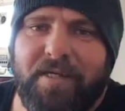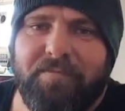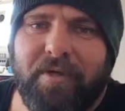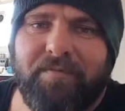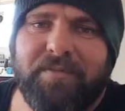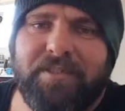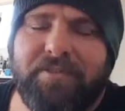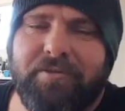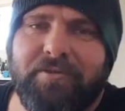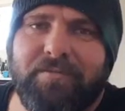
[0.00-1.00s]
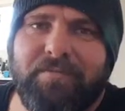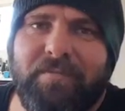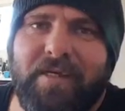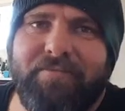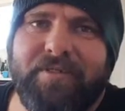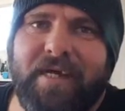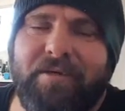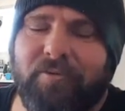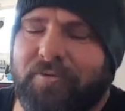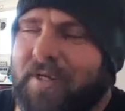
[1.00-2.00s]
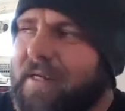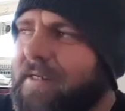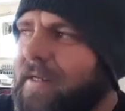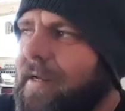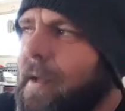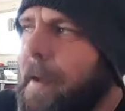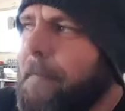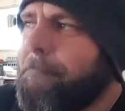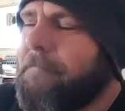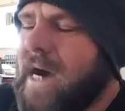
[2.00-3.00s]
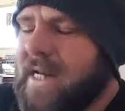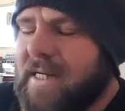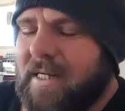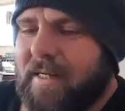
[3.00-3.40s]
a breakfast cereal every day, all day. But